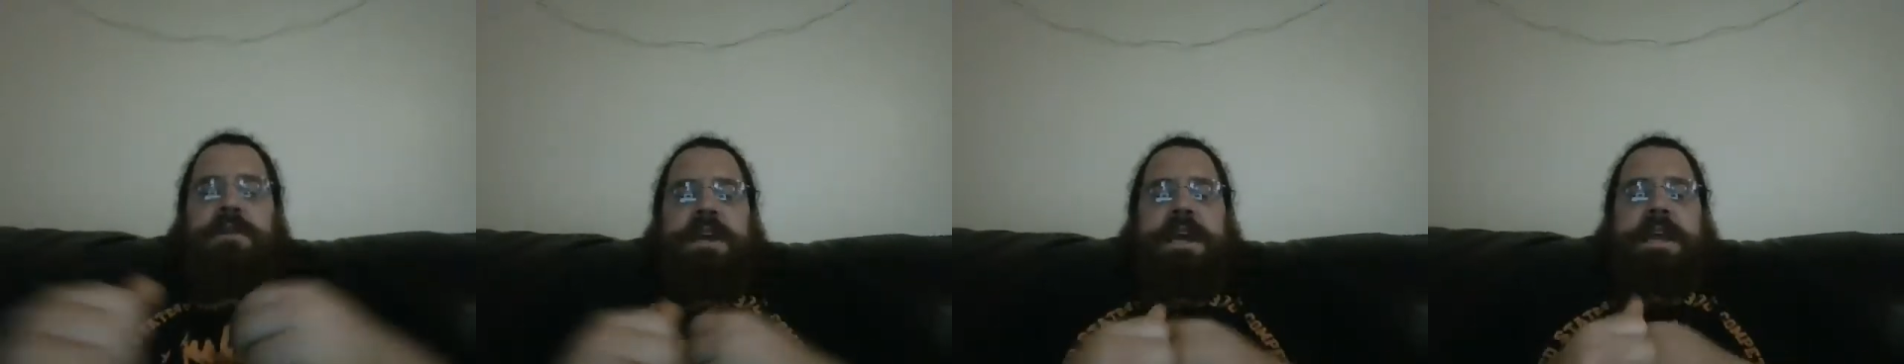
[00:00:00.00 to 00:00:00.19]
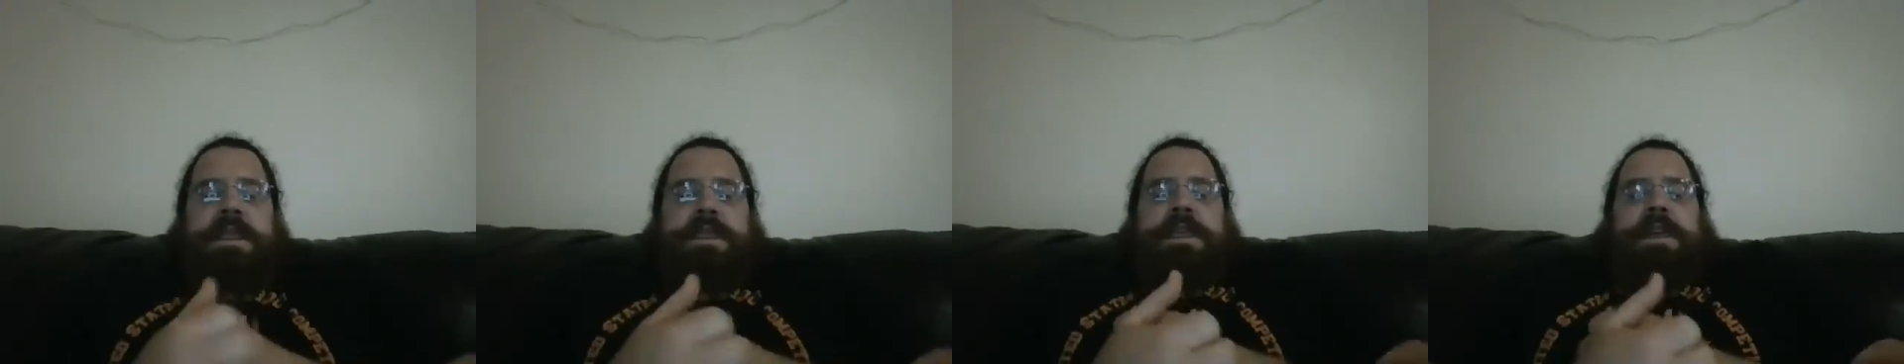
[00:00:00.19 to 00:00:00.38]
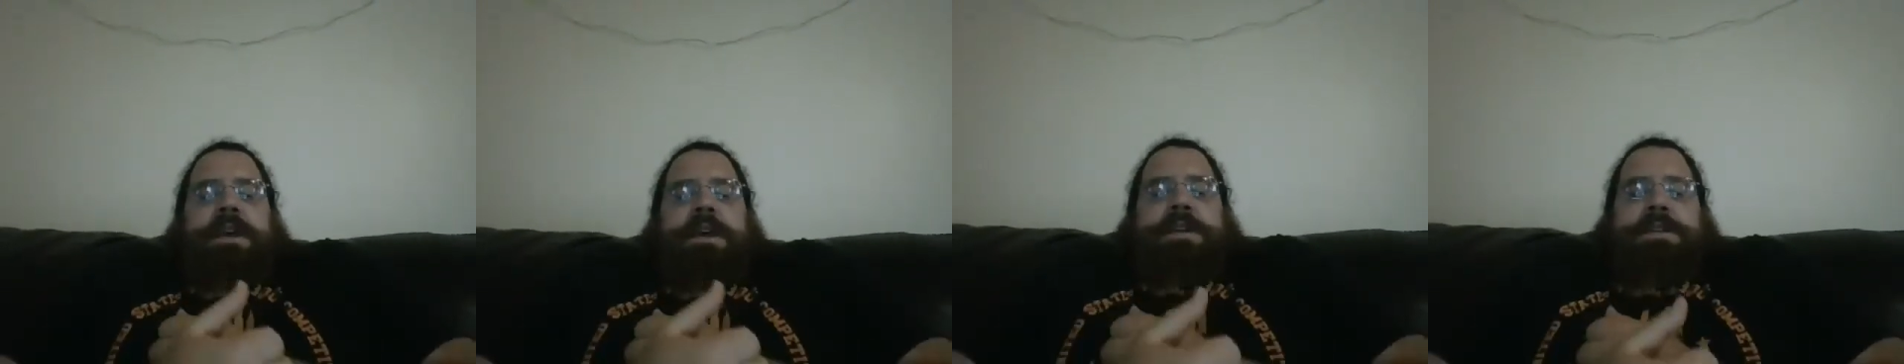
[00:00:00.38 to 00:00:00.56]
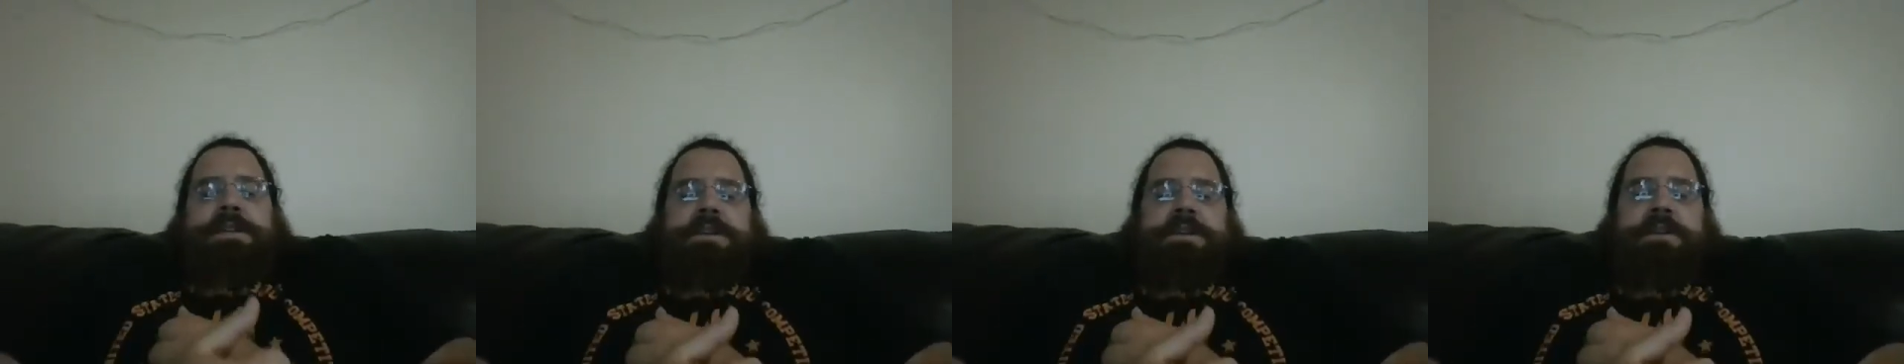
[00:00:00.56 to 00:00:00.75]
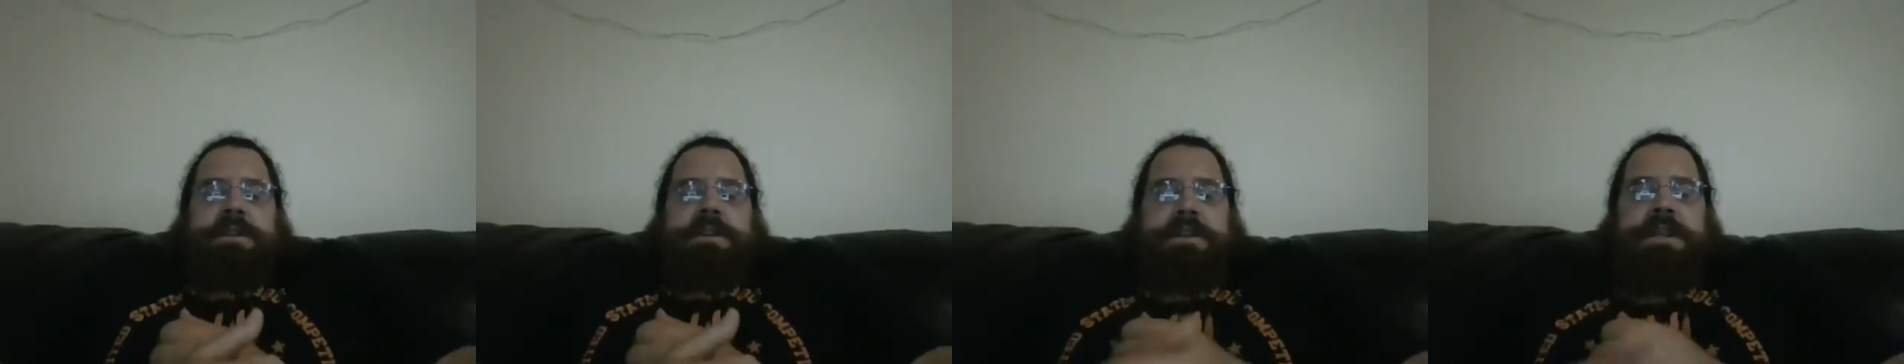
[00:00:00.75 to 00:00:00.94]
like
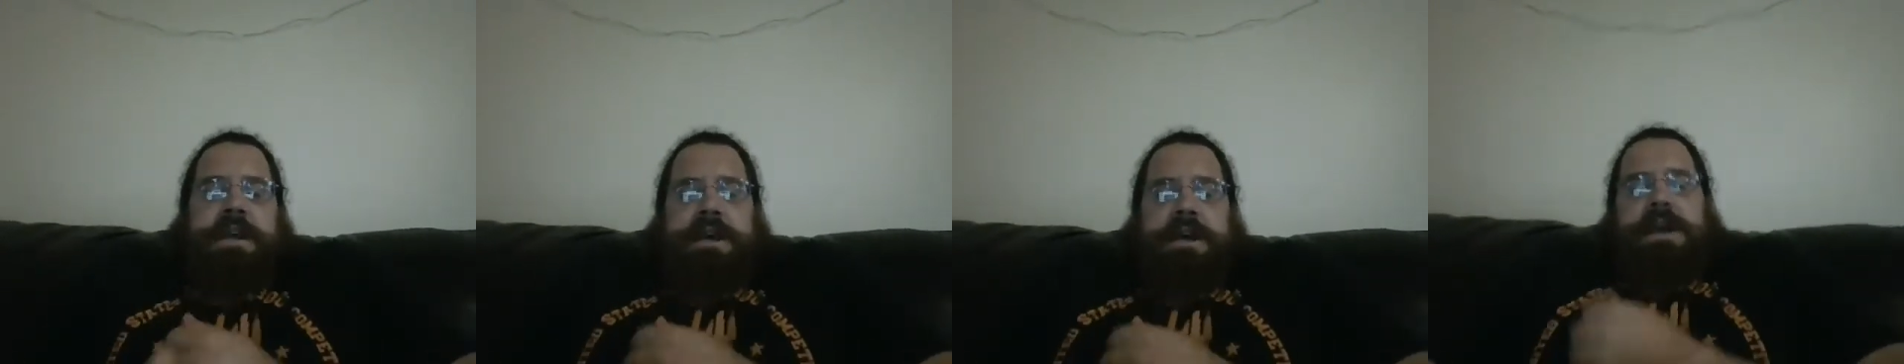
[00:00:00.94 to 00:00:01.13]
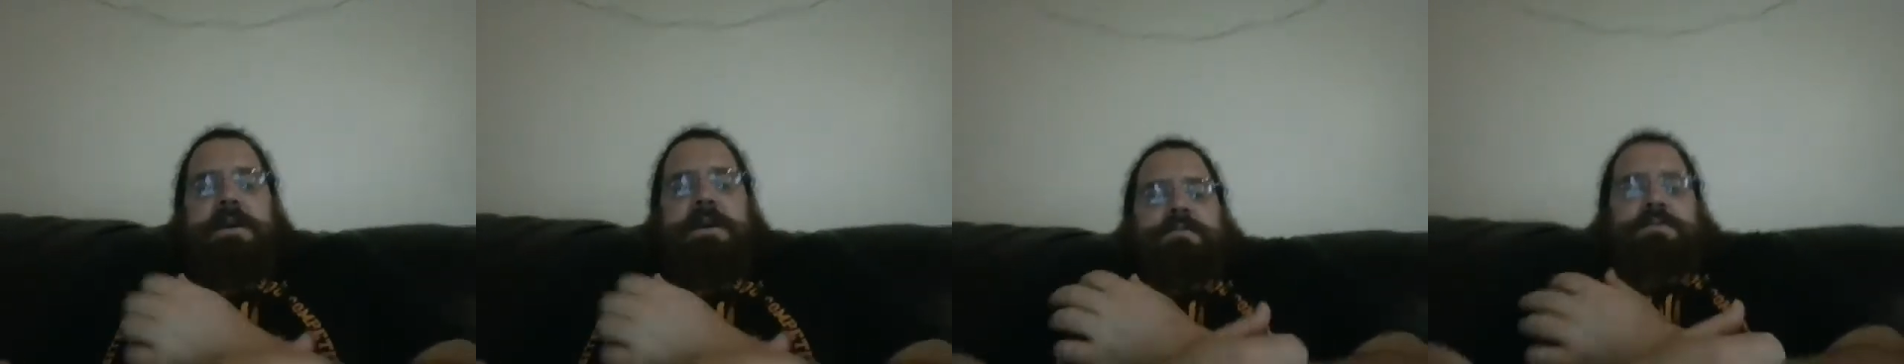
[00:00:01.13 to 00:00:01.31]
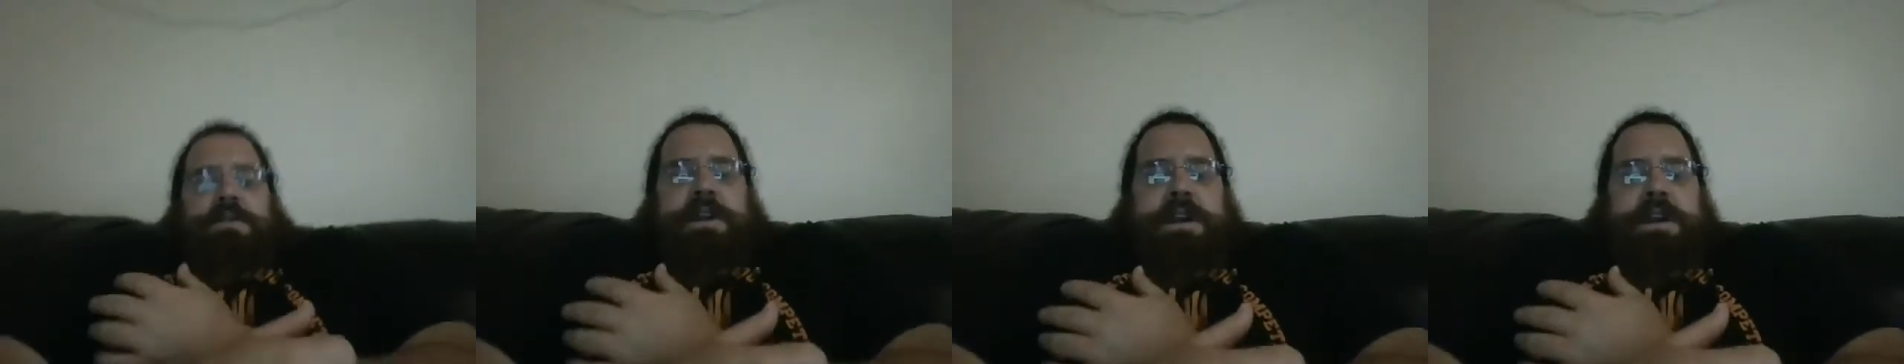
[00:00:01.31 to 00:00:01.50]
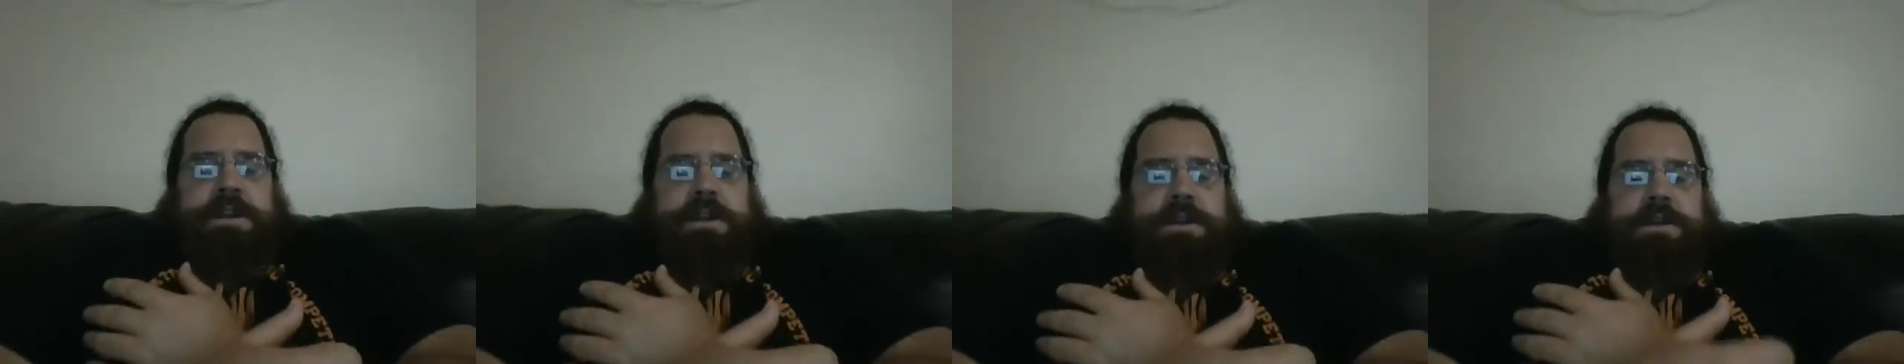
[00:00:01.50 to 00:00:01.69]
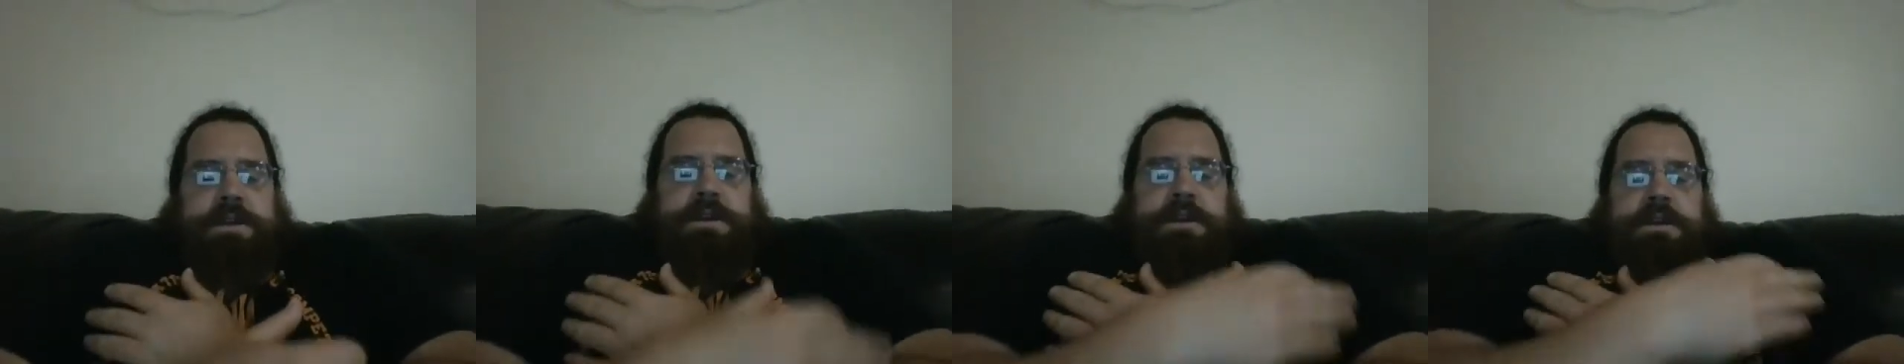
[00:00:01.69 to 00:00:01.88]
this all the time,
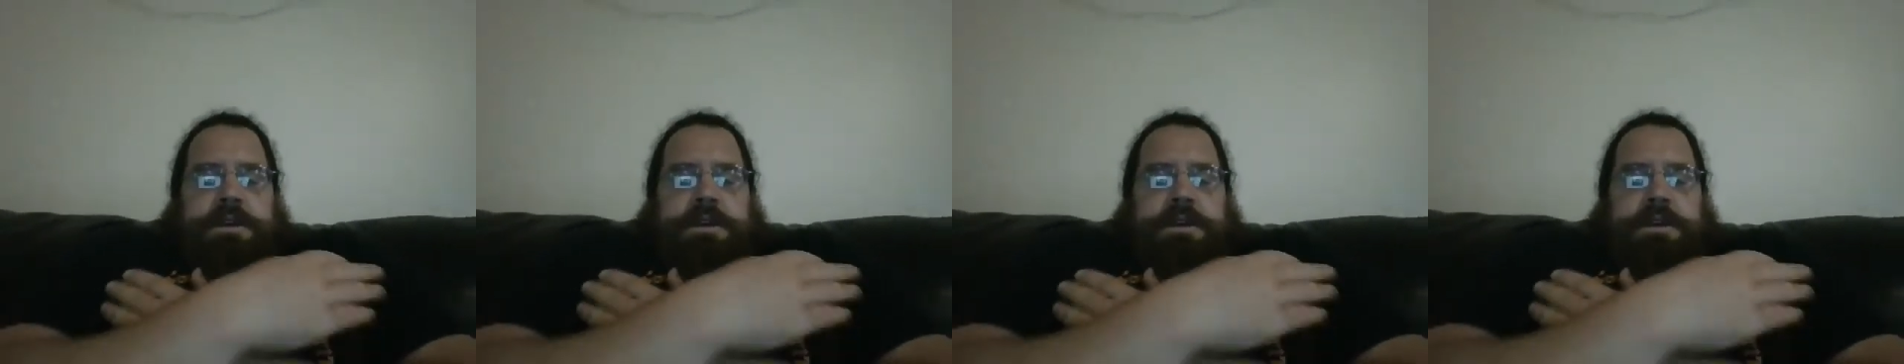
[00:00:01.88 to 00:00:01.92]
right?